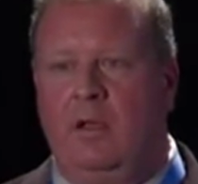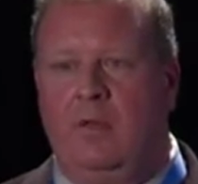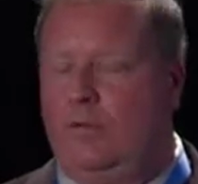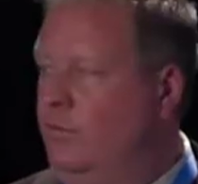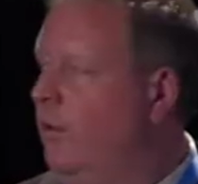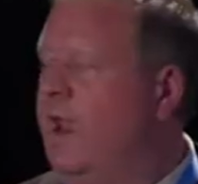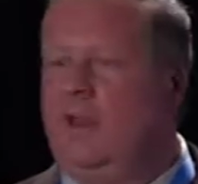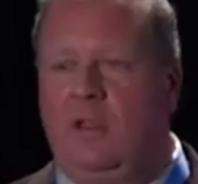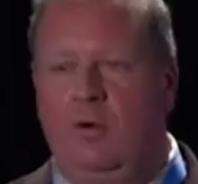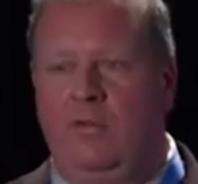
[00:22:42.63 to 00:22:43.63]
So
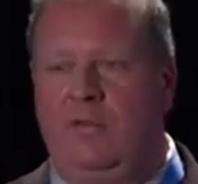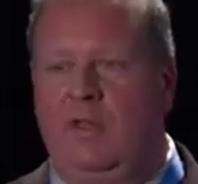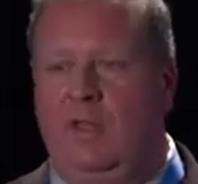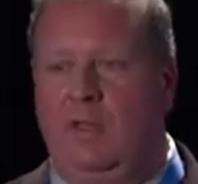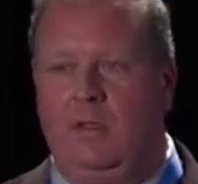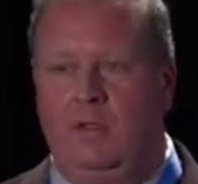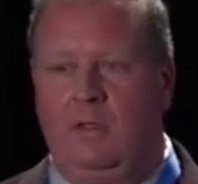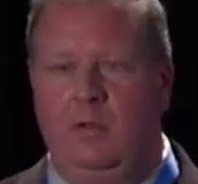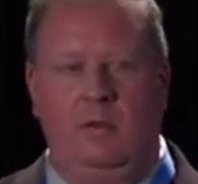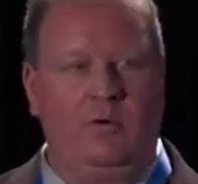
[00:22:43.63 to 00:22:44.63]
training here is the key,
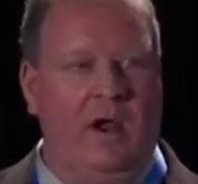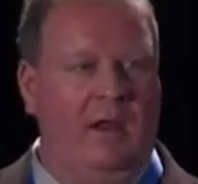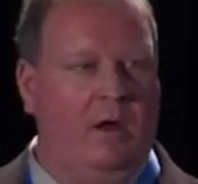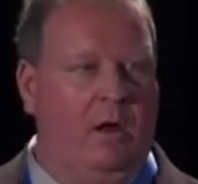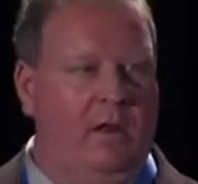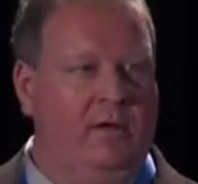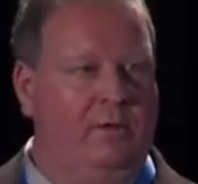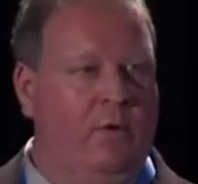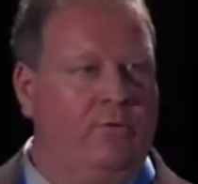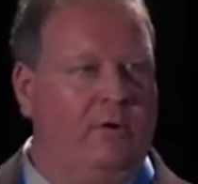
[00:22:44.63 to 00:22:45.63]
training on
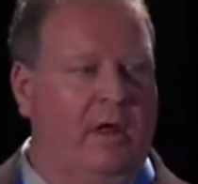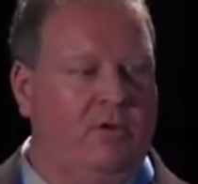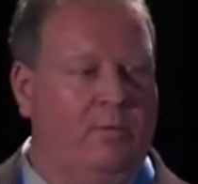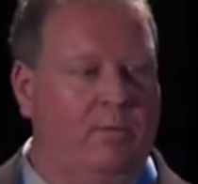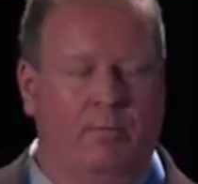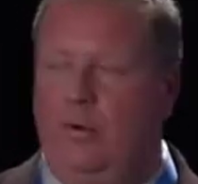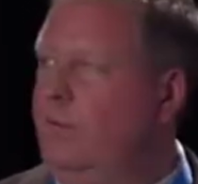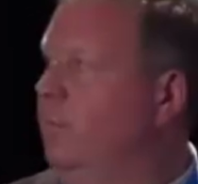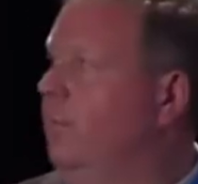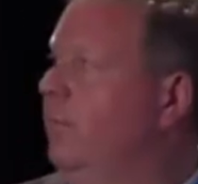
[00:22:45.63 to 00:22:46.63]
dose reduction
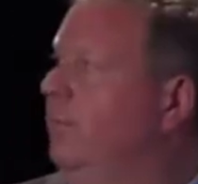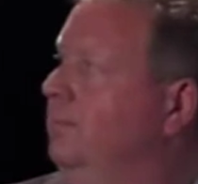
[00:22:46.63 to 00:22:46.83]
principles.